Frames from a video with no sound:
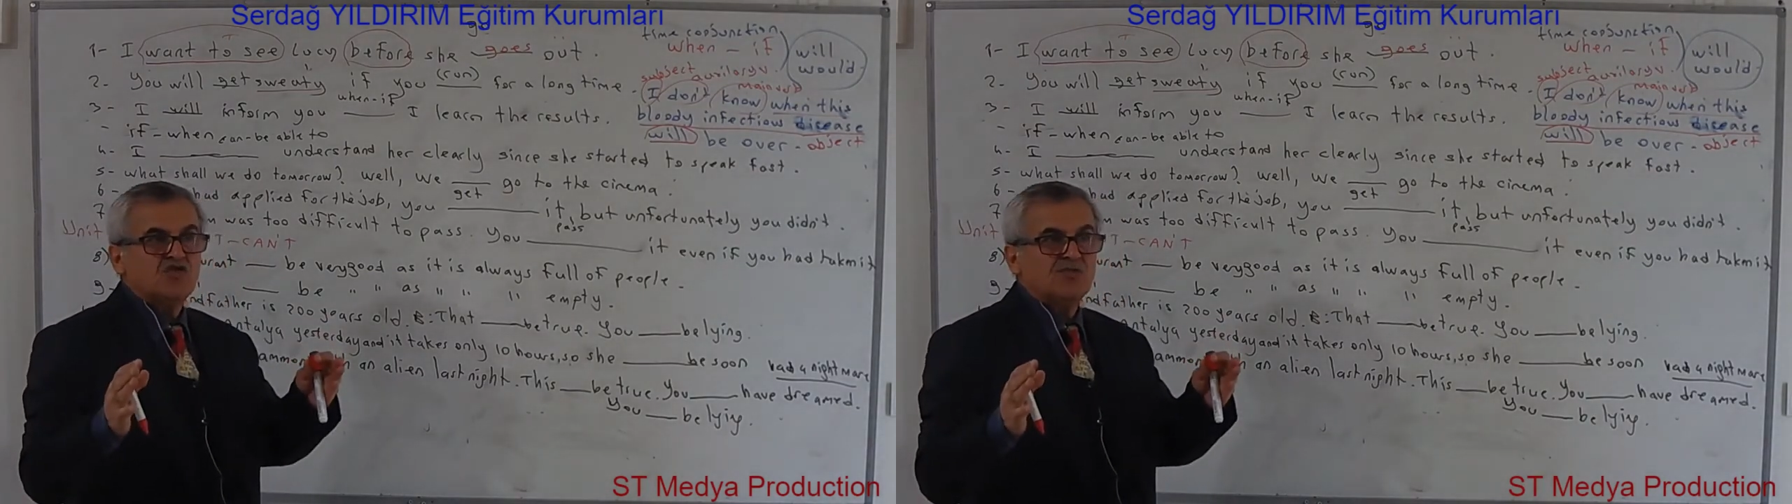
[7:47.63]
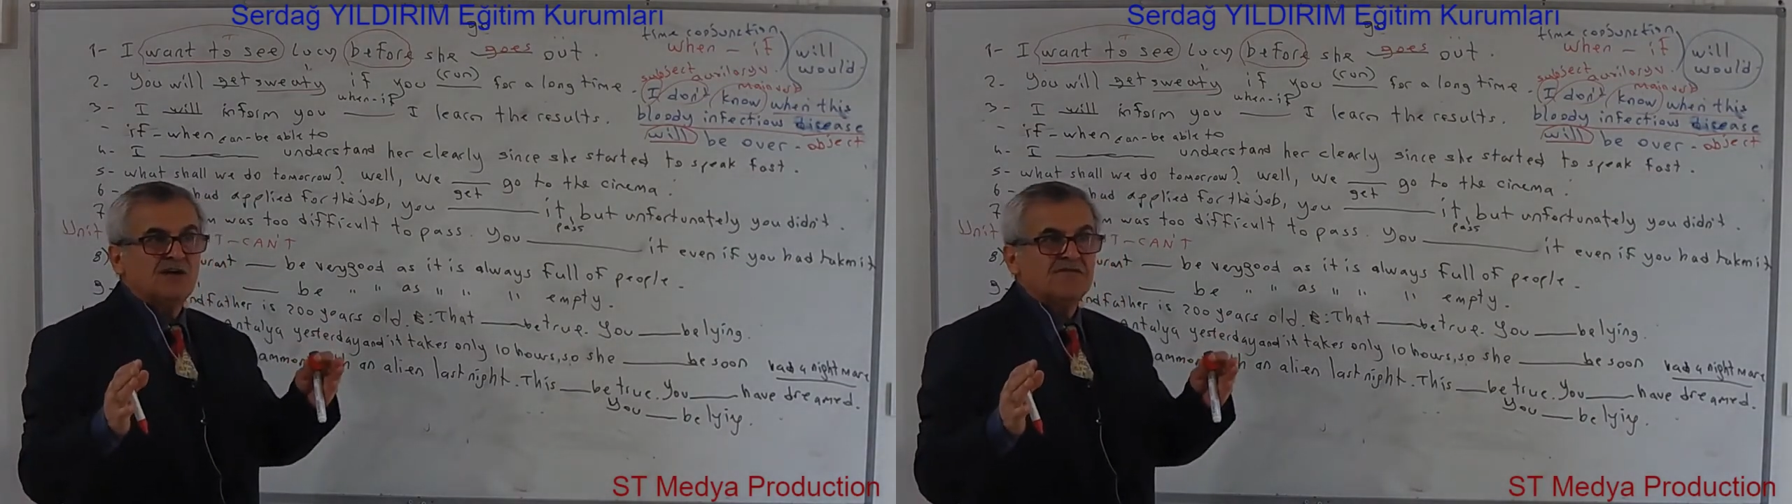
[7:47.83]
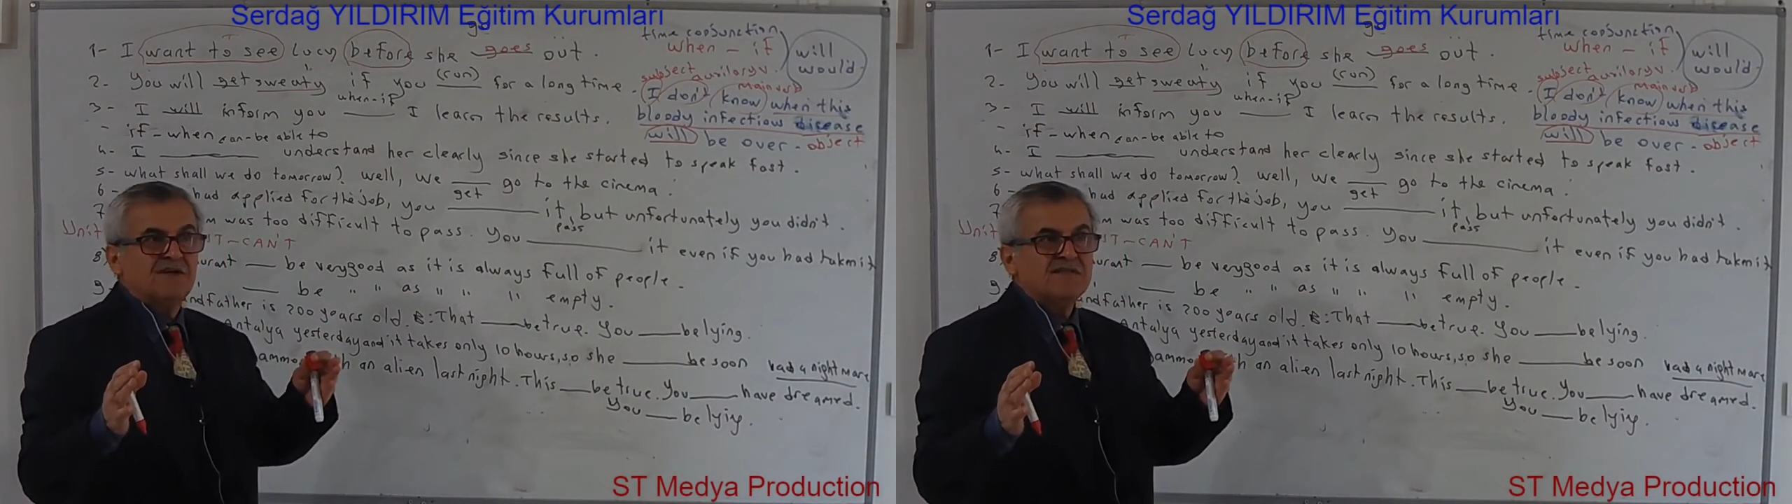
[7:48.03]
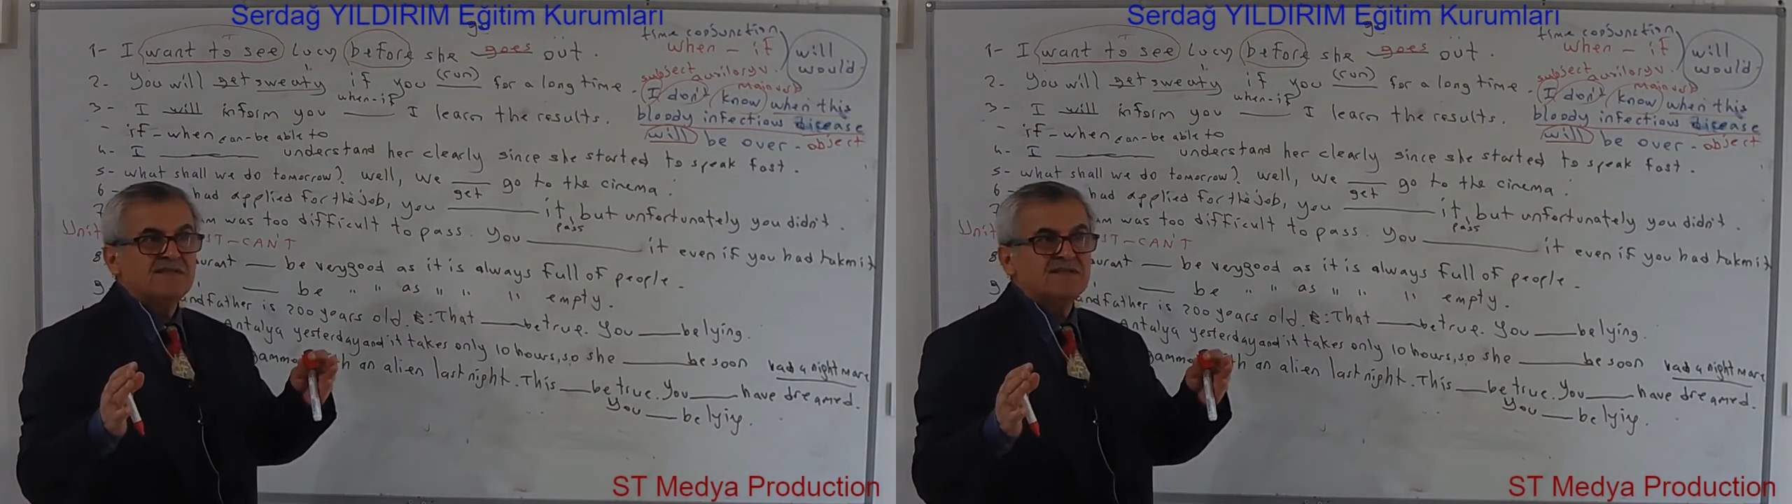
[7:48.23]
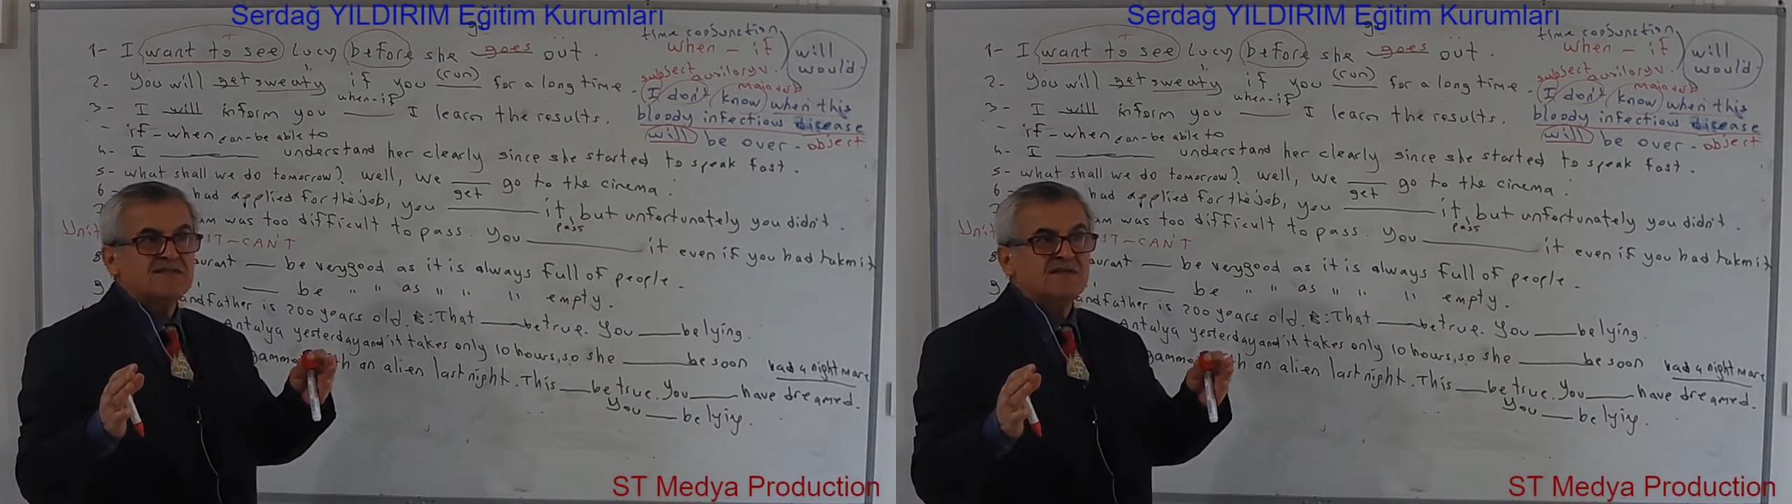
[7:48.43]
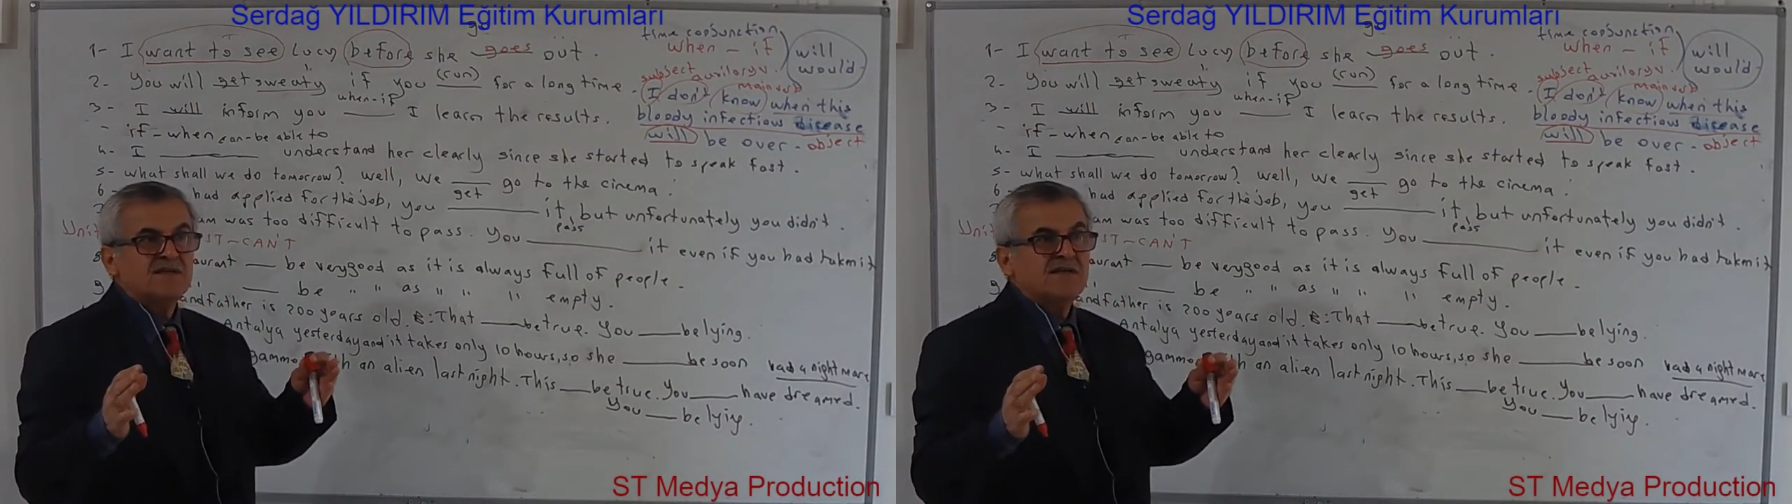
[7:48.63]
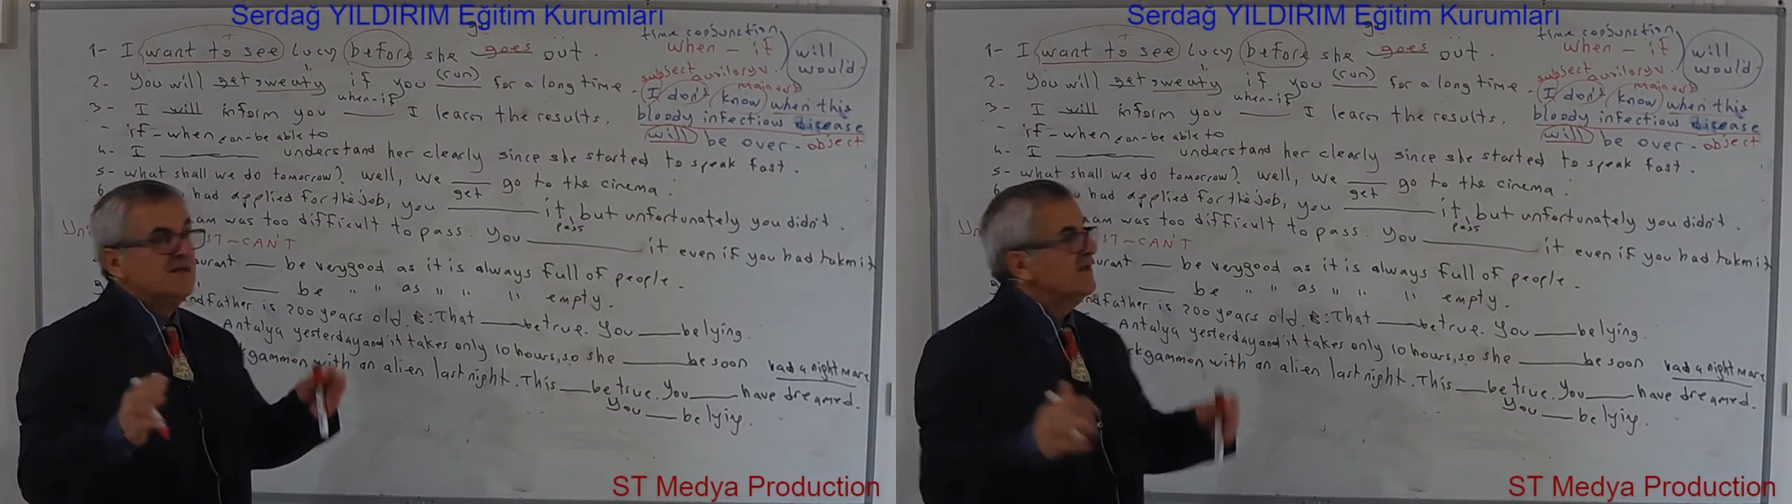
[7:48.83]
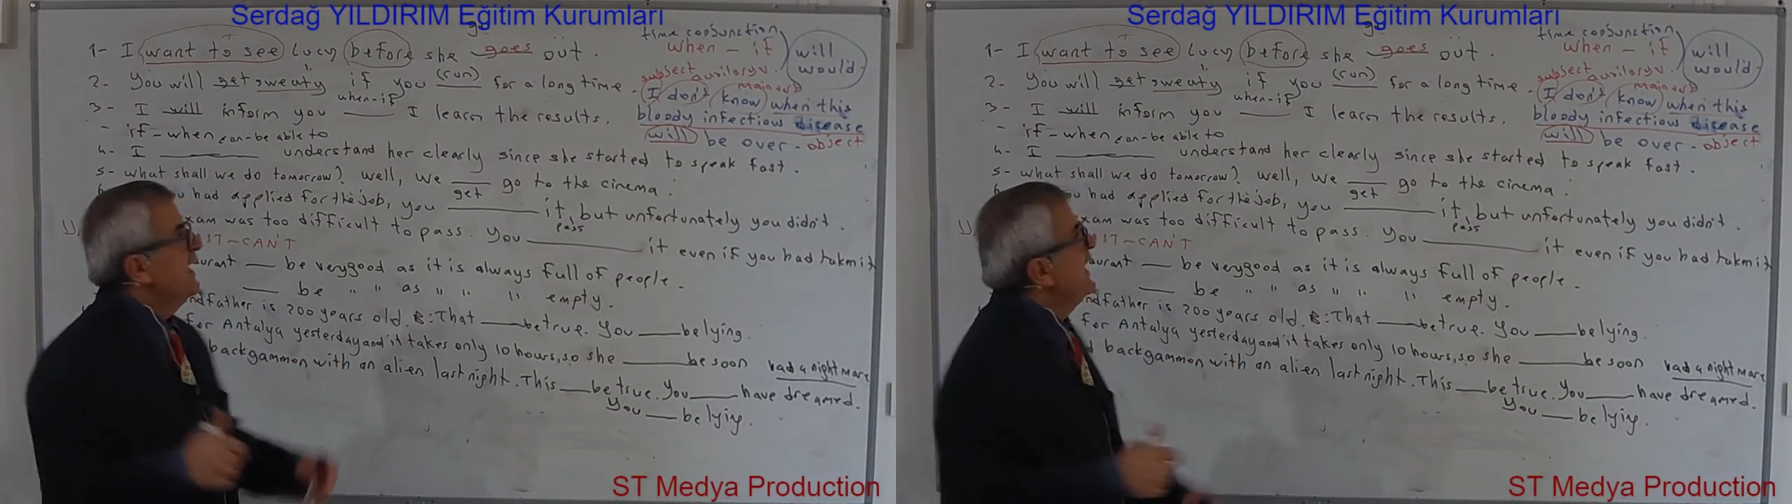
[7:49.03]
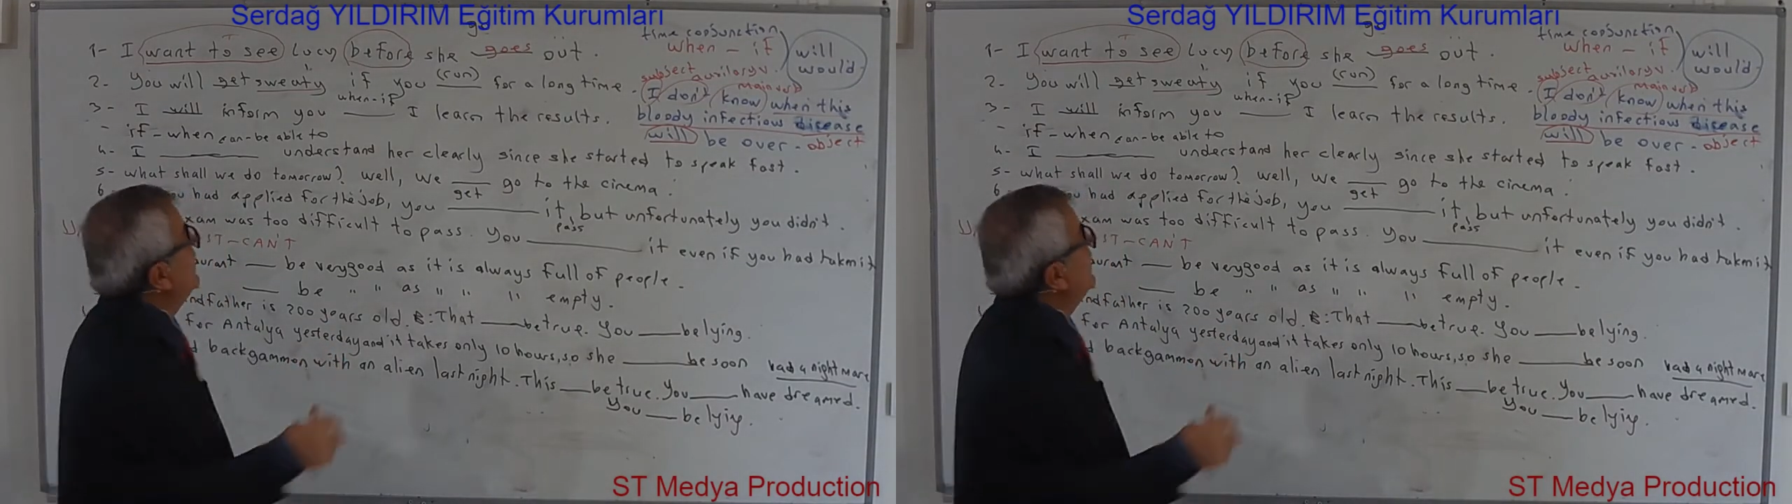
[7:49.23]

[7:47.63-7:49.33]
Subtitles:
my friends, and